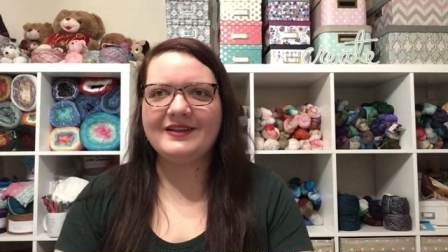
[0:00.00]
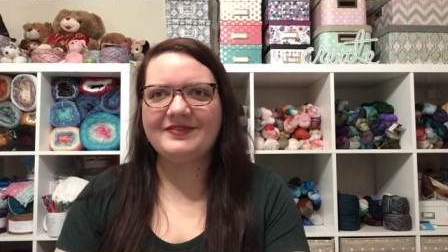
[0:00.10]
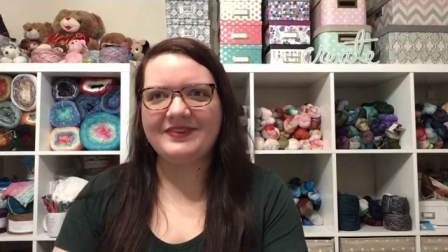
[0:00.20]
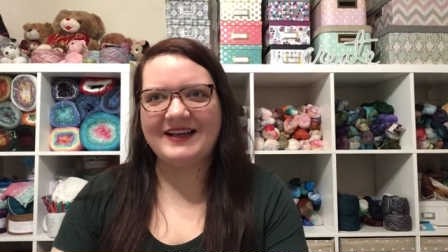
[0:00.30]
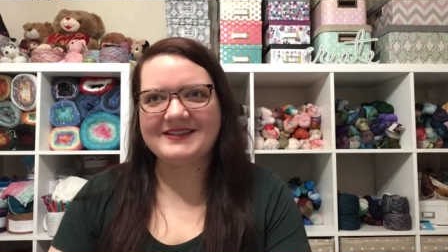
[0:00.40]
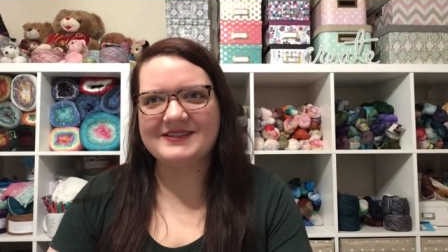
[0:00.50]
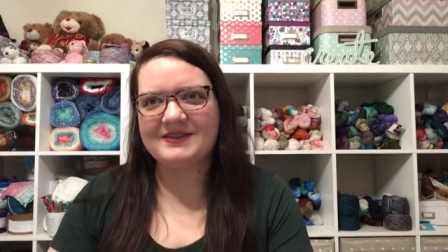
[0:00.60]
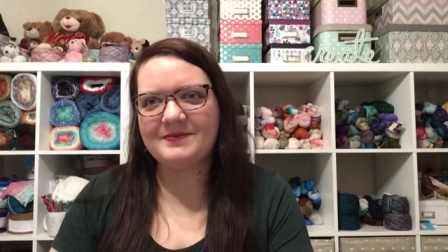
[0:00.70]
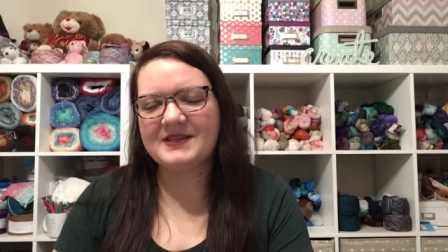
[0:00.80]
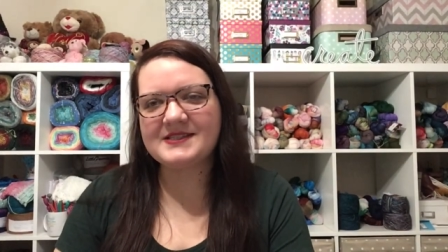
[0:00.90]
Flosstube?
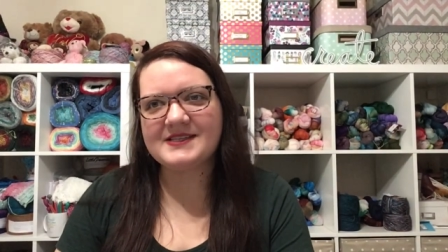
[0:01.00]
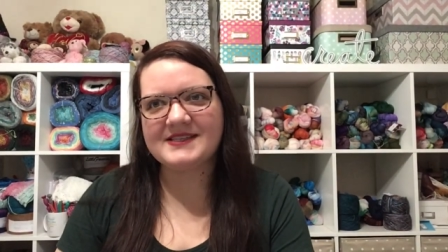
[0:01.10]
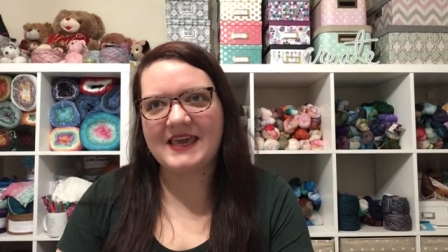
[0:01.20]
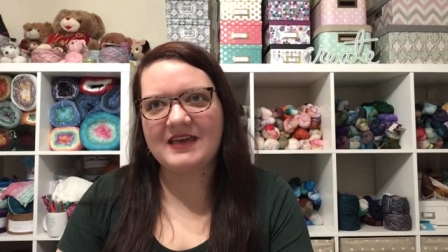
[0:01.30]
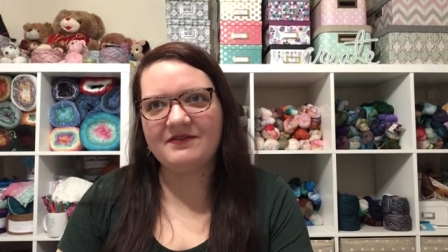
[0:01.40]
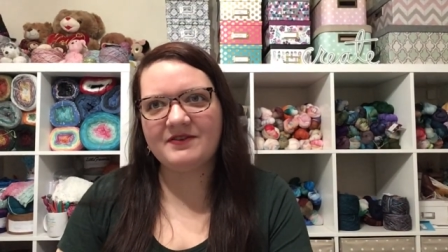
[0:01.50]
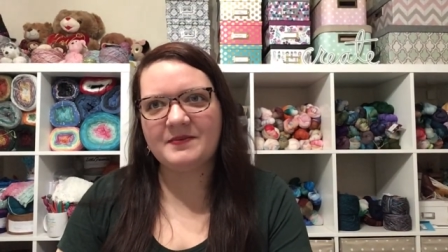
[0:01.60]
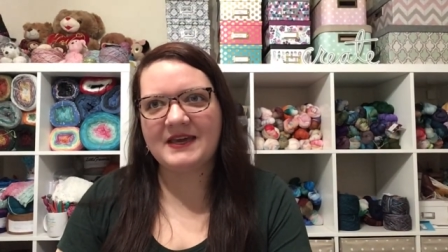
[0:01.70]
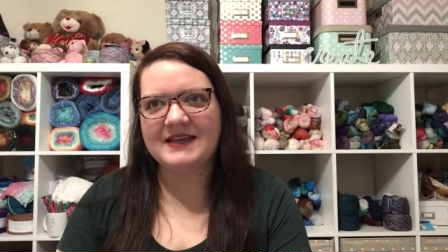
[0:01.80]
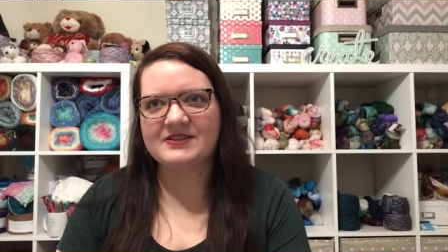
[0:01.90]
This is Kate from
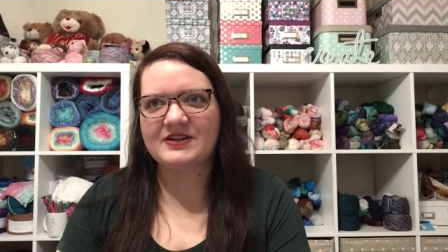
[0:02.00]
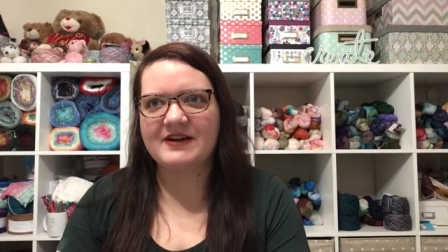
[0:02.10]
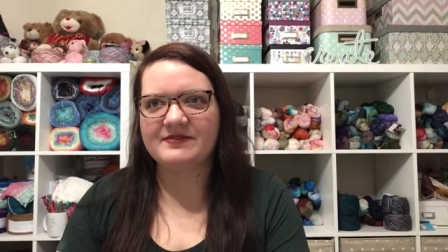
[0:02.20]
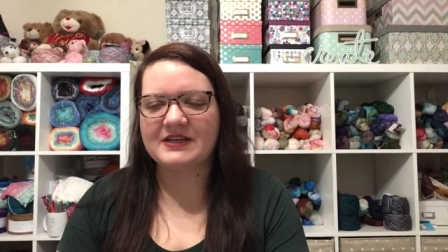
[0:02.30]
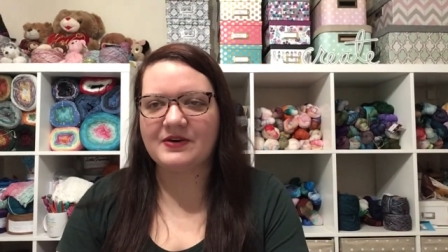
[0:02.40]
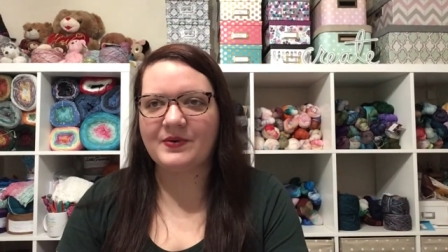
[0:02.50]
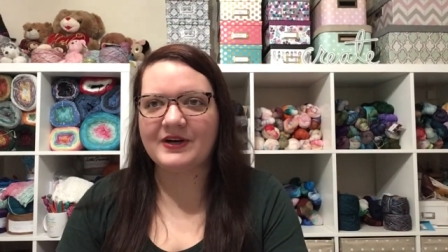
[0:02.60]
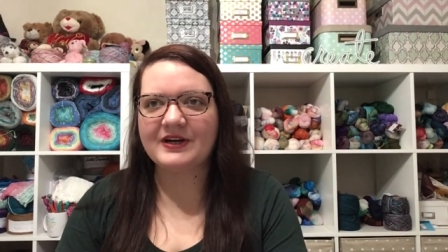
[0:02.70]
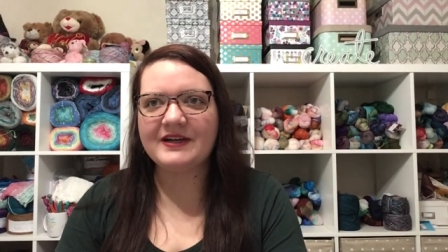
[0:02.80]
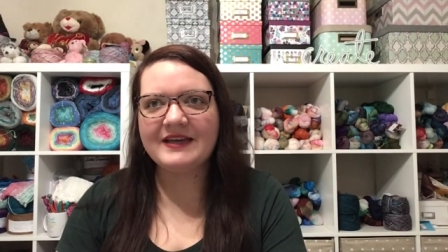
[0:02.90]
Kate's Crafting Corner.